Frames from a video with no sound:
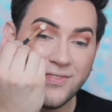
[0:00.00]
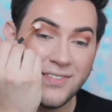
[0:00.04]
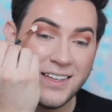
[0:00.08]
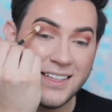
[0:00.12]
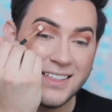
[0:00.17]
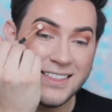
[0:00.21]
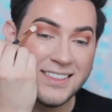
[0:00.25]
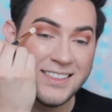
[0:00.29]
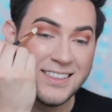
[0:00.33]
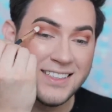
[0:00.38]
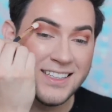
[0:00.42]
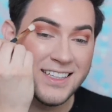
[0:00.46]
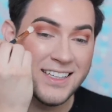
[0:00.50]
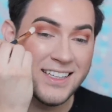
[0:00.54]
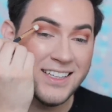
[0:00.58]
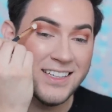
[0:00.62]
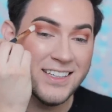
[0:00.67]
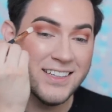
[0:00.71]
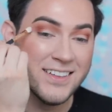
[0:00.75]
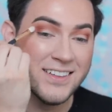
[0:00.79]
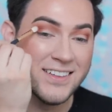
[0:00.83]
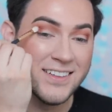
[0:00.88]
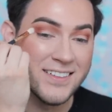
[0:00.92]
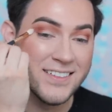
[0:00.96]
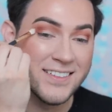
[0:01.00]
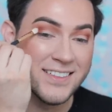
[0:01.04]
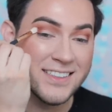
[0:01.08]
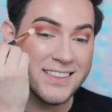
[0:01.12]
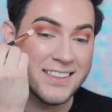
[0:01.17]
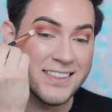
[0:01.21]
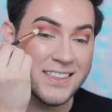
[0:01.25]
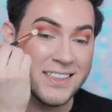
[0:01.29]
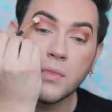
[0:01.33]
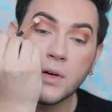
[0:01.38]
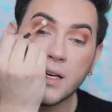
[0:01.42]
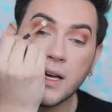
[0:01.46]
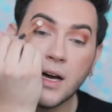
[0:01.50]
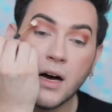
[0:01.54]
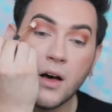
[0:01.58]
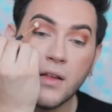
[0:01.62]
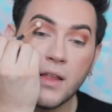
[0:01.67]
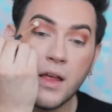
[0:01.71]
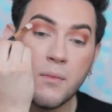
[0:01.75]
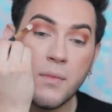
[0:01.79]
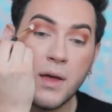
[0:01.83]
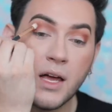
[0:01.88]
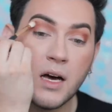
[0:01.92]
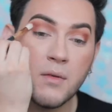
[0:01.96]
It's cute. But yeah,
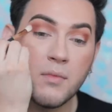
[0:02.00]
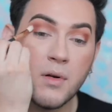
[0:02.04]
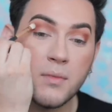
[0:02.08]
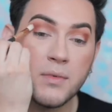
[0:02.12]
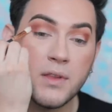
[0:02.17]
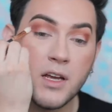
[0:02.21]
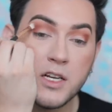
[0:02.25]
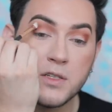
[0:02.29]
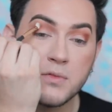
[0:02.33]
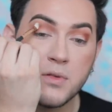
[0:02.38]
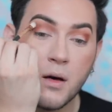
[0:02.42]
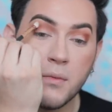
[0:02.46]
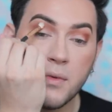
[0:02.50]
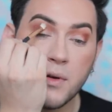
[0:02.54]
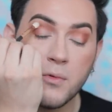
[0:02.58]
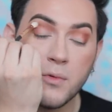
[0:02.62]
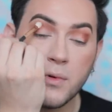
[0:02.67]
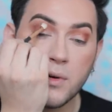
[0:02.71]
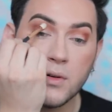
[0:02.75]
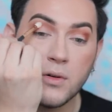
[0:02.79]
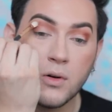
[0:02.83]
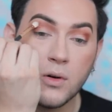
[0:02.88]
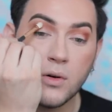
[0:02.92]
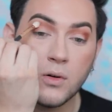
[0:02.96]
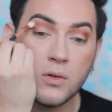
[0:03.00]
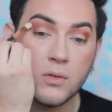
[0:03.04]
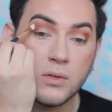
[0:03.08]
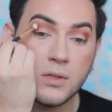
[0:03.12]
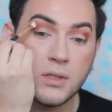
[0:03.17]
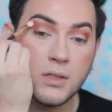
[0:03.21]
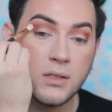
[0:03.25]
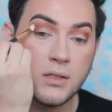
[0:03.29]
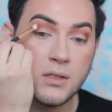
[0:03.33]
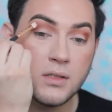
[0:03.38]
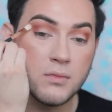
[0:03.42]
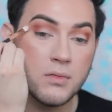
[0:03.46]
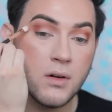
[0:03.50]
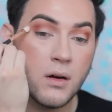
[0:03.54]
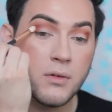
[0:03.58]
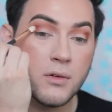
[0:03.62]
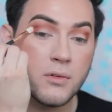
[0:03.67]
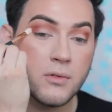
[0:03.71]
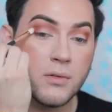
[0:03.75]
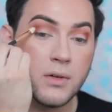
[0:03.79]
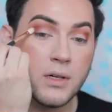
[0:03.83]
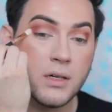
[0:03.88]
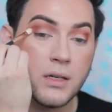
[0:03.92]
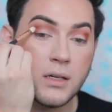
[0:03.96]
all that makeup up there is probably real old. It's
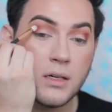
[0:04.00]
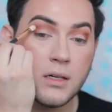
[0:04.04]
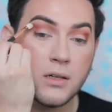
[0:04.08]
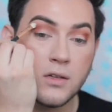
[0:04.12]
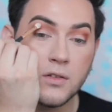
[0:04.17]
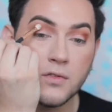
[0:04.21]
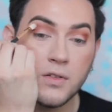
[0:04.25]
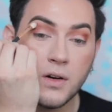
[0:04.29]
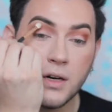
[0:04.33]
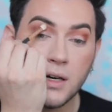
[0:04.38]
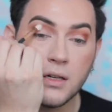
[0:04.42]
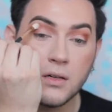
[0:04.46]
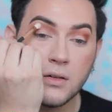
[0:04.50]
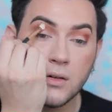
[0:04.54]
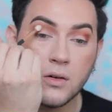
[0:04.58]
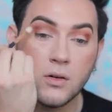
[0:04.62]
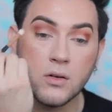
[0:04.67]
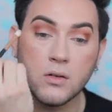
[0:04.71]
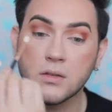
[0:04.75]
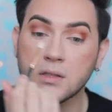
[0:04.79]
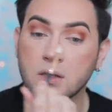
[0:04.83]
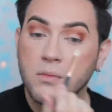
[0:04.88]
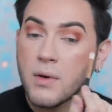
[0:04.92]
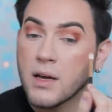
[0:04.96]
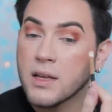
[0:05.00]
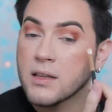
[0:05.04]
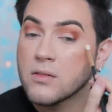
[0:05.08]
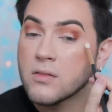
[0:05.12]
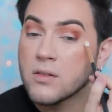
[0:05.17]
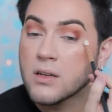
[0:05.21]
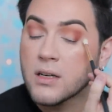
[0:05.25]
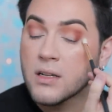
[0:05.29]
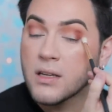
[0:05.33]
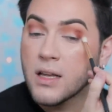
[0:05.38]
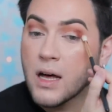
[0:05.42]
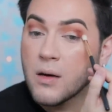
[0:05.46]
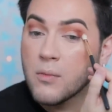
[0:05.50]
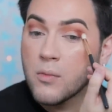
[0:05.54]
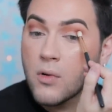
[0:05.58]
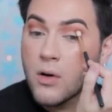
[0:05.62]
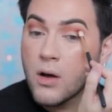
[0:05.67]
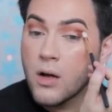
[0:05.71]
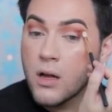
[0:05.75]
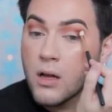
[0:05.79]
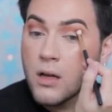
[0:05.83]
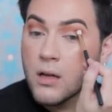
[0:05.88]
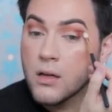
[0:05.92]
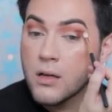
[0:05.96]
probably real fucking old in my little collab
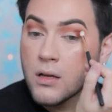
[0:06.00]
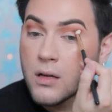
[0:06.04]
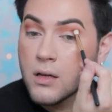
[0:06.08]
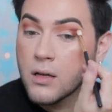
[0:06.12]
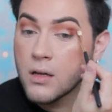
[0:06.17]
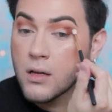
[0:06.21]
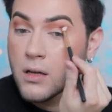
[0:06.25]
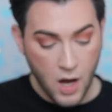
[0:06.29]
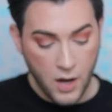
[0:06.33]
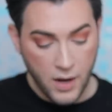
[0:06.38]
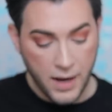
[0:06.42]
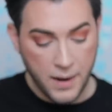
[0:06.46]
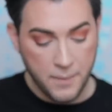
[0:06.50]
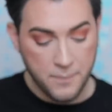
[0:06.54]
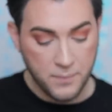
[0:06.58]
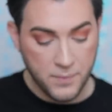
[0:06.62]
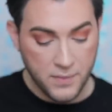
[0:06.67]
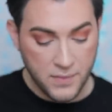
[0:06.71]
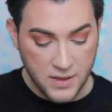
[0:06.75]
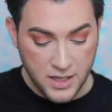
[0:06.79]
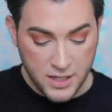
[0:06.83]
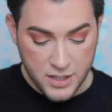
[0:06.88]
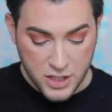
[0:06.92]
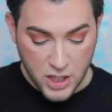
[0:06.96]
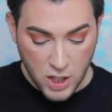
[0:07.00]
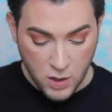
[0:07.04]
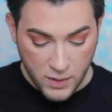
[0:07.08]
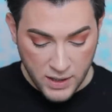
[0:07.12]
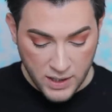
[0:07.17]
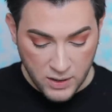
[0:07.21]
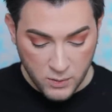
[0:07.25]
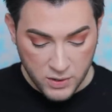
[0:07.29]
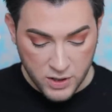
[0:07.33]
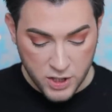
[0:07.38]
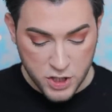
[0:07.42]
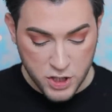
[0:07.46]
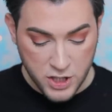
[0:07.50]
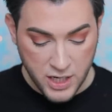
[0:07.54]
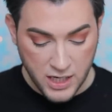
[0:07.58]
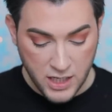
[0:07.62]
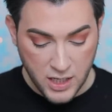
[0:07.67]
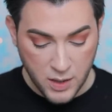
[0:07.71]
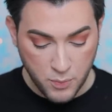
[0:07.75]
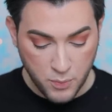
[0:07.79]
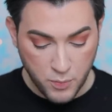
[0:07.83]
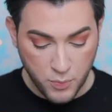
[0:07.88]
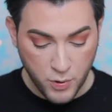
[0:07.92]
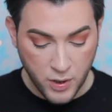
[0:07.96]
wall. Okay, let's go in with the
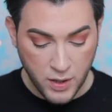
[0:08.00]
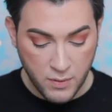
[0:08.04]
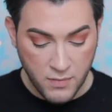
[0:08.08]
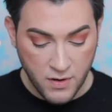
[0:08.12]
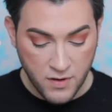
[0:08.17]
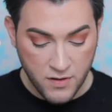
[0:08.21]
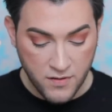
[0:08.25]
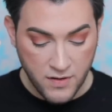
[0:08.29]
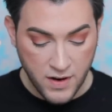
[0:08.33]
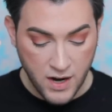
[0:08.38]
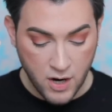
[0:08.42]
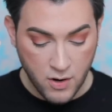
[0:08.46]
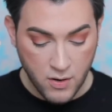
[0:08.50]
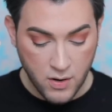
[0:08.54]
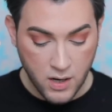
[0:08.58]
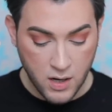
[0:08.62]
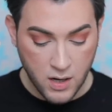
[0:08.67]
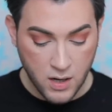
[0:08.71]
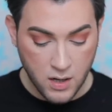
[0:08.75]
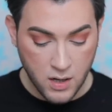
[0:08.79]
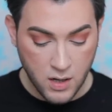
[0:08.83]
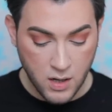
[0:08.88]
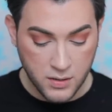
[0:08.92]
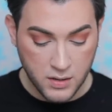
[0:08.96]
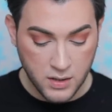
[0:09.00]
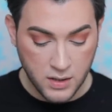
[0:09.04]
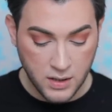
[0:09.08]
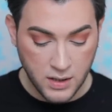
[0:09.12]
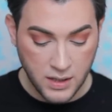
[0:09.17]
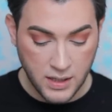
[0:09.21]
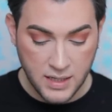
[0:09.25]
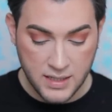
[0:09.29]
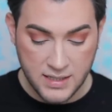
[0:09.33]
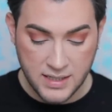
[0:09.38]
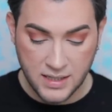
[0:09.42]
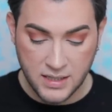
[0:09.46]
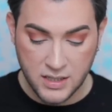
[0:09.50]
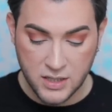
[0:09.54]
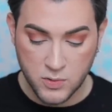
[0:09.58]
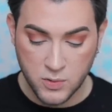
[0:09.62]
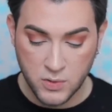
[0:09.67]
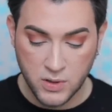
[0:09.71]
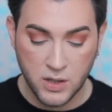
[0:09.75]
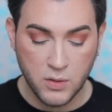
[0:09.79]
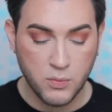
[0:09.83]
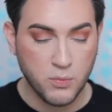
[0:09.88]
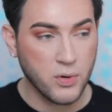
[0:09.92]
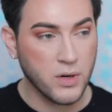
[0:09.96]
shade Primavera on the lid. It's like this
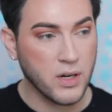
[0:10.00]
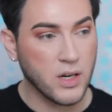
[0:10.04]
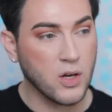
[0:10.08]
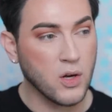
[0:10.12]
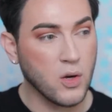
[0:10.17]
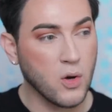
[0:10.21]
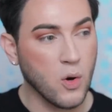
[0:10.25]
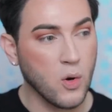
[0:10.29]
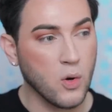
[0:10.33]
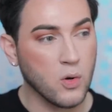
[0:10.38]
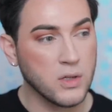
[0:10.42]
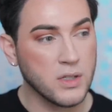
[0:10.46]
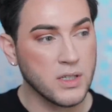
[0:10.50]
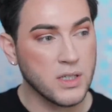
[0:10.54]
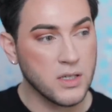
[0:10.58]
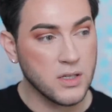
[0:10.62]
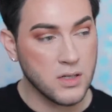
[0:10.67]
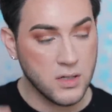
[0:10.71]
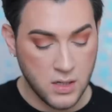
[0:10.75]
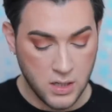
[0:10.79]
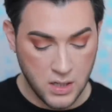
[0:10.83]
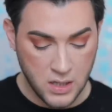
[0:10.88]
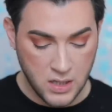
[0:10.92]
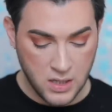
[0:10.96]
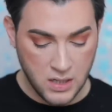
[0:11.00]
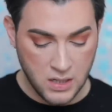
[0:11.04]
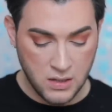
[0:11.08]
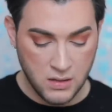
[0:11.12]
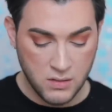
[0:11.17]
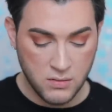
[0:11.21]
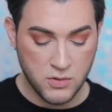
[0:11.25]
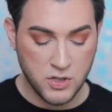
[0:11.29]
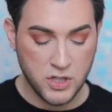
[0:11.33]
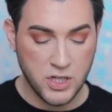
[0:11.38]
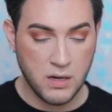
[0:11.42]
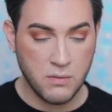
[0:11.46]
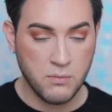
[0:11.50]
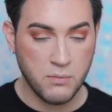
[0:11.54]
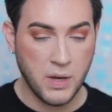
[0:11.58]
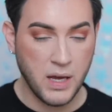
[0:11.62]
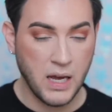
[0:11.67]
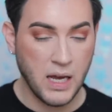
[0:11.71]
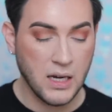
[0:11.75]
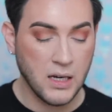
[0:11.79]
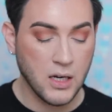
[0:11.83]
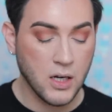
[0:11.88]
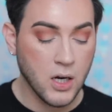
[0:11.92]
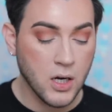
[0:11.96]
really pretty golden
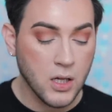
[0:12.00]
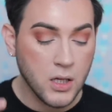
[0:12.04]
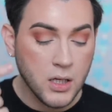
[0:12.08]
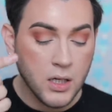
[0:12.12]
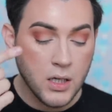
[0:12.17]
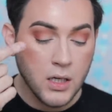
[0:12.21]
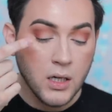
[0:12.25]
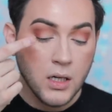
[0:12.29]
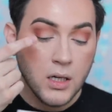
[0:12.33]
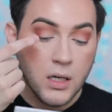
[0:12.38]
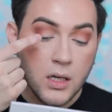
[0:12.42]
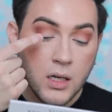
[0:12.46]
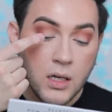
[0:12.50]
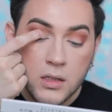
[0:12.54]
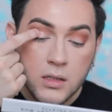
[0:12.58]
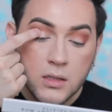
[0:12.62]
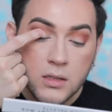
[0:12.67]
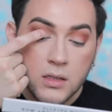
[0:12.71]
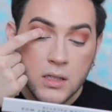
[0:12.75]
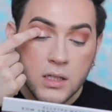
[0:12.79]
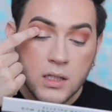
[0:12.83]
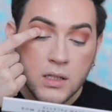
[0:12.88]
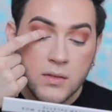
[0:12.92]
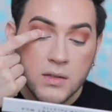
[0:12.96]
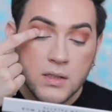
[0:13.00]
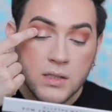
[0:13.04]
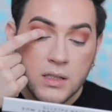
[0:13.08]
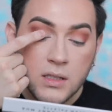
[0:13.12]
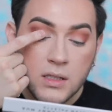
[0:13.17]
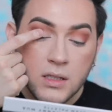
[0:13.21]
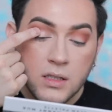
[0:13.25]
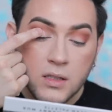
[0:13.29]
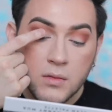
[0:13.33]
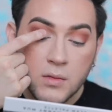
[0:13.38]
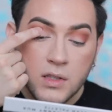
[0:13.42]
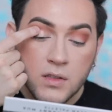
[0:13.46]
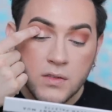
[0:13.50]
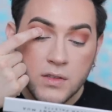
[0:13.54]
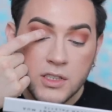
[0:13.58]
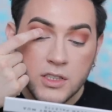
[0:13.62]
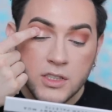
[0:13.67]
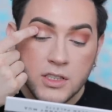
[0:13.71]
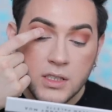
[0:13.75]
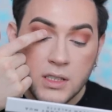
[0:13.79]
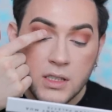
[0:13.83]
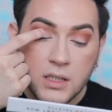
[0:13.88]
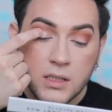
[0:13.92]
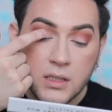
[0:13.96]
champagne color, just to give us a little bit of a
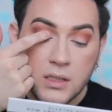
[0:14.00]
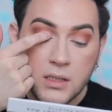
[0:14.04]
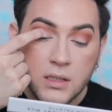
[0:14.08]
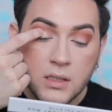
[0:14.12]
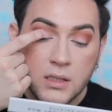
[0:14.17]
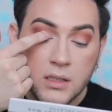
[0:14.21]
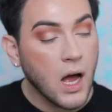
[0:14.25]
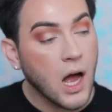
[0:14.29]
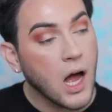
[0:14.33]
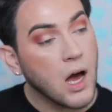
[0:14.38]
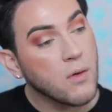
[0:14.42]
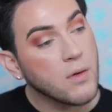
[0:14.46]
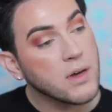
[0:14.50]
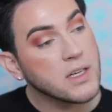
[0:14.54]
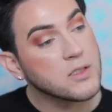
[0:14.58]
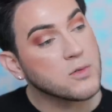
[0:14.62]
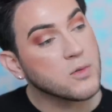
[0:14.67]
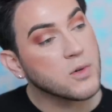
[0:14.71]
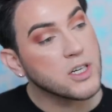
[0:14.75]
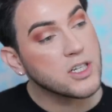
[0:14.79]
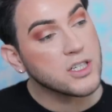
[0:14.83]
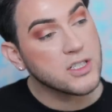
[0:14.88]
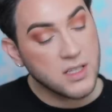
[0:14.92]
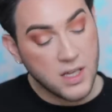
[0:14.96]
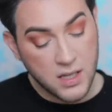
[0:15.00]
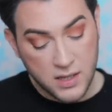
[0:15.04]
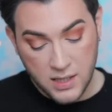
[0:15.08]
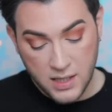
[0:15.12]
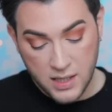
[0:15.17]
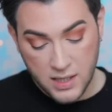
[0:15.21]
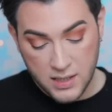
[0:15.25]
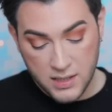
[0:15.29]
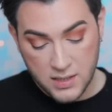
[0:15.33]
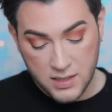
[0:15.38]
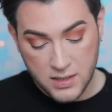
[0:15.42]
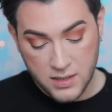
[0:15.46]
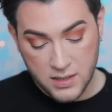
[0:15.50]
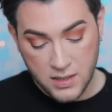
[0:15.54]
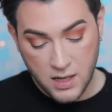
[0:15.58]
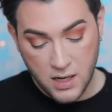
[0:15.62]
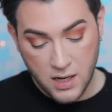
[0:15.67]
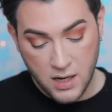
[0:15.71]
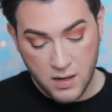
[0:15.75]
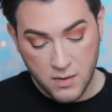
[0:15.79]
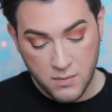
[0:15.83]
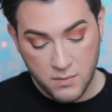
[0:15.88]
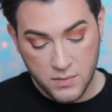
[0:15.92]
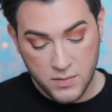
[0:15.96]
sheen. I always wish that these
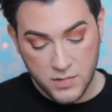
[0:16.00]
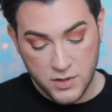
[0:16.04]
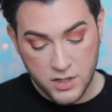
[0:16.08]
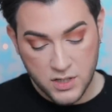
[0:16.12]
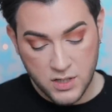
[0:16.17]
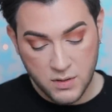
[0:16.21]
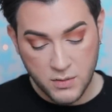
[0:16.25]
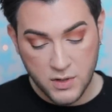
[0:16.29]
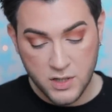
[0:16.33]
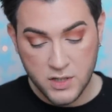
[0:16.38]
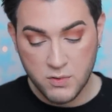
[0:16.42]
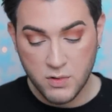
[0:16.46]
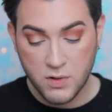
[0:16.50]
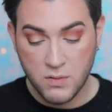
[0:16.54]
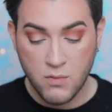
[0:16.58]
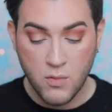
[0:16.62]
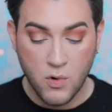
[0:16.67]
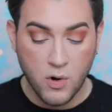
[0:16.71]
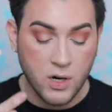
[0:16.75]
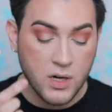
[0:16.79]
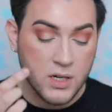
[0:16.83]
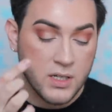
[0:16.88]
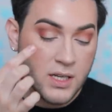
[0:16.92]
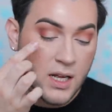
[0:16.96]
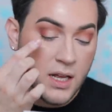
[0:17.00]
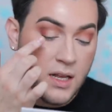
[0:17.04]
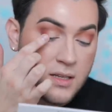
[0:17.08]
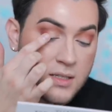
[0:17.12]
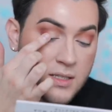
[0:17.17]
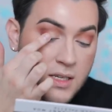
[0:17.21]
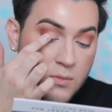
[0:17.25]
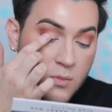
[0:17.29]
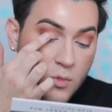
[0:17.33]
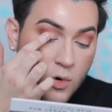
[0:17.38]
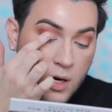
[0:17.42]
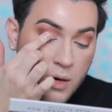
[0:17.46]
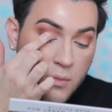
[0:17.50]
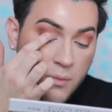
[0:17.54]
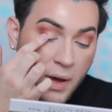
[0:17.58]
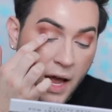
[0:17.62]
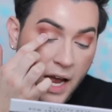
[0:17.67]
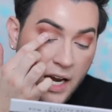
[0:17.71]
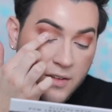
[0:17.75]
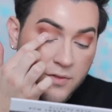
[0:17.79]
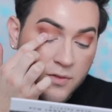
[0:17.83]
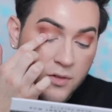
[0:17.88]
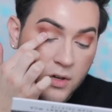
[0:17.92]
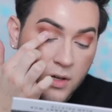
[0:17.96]
um, shimmers were more intense and more
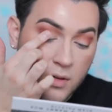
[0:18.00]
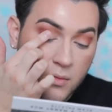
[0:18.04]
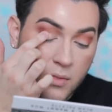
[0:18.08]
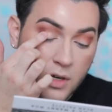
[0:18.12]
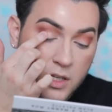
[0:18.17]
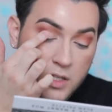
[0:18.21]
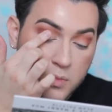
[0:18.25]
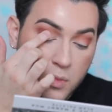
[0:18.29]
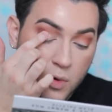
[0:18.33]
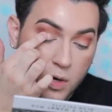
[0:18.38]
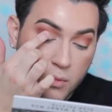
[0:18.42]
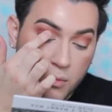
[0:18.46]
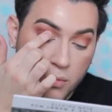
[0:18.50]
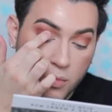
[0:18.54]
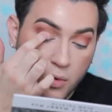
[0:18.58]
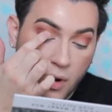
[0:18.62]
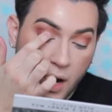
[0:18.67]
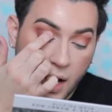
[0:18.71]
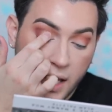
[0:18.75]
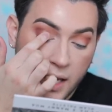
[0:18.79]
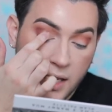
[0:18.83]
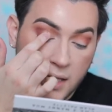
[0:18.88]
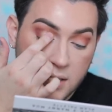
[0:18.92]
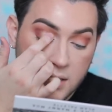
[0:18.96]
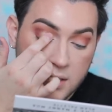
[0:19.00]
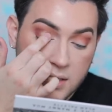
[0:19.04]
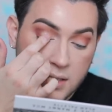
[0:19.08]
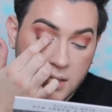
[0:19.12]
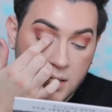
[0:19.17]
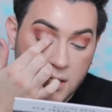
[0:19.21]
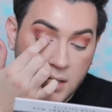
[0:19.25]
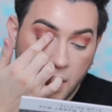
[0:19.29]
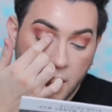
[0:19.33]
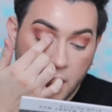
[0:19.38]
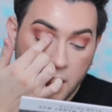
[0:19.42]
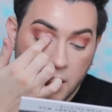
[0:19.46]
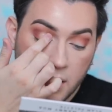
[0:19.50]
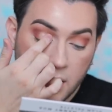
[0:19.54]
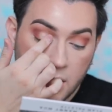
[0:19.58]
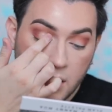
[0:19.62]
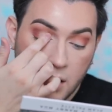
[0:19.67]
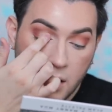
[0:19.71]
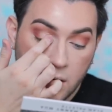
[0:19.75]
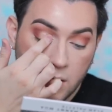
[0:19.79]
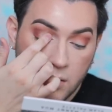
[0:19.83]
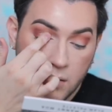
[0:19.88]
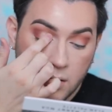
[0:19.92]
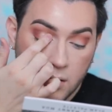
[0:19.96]
impactful and much more bright, but you
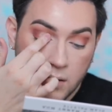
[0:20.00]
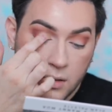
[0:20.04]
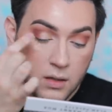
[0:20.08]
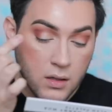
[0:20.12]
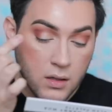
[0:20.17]
know,